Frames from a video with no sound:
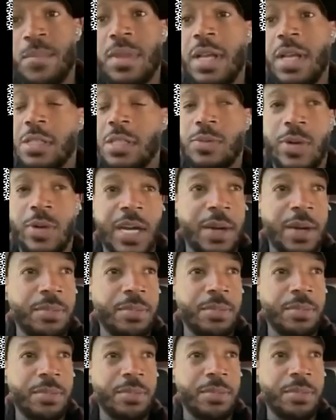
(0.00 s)
That's why
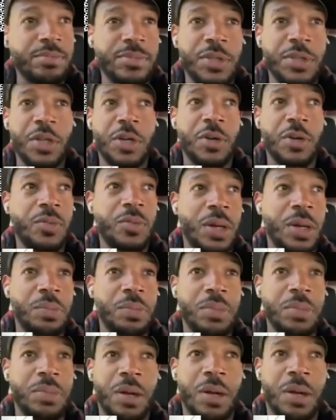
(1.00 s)
I'm, you know, I'm,
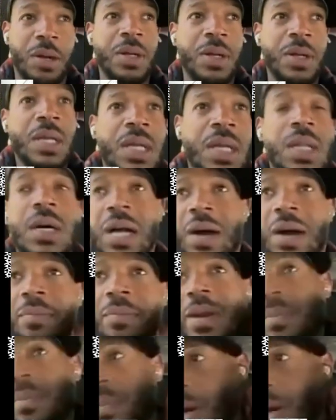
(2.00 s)
I'm look, I've been
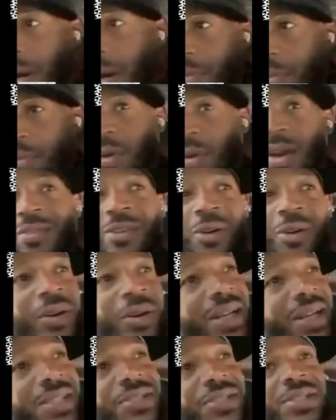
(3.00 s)
a part of Creative
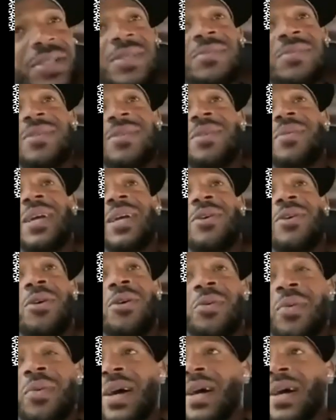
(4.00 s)
Coalition where we
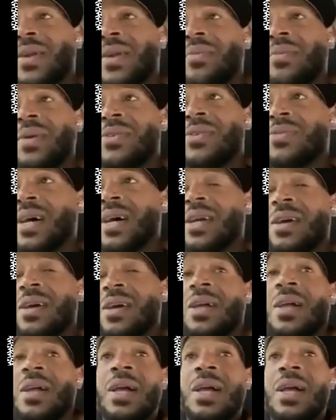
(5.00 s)
go around and we try to,